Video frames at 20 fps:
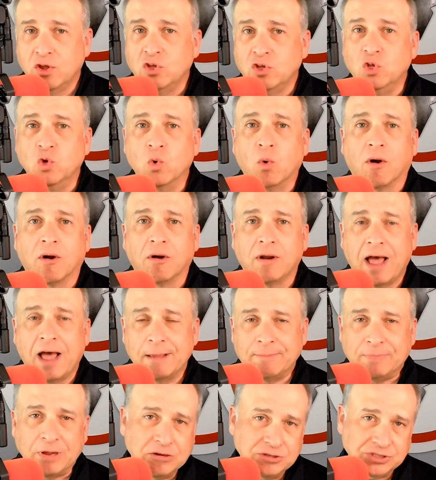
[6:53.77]
You are
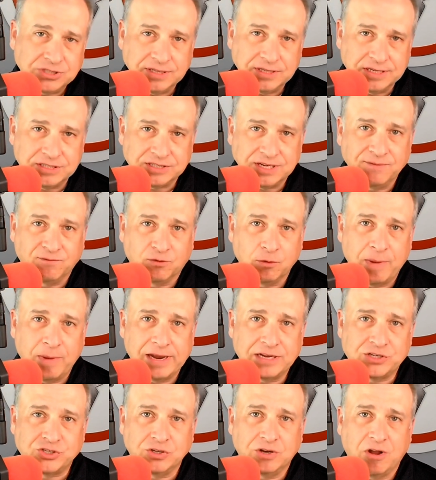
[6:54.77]
not posting this
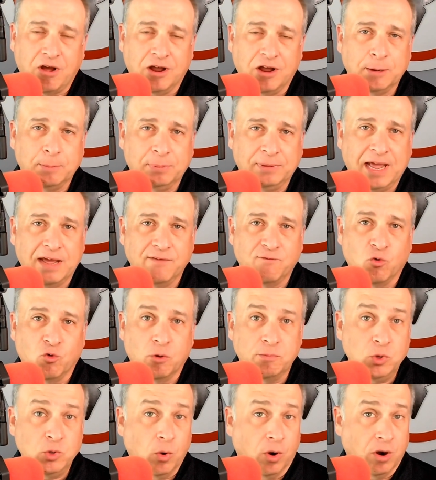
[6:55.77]
information on a
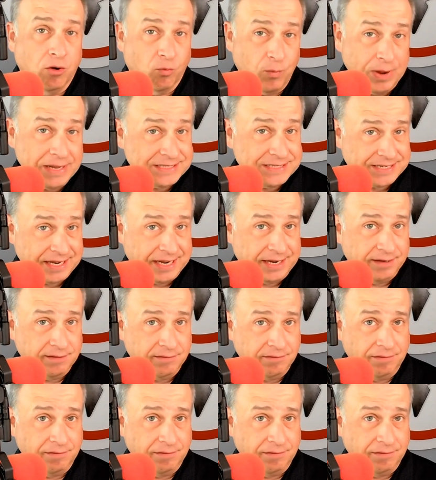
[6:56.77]
platform you are renting,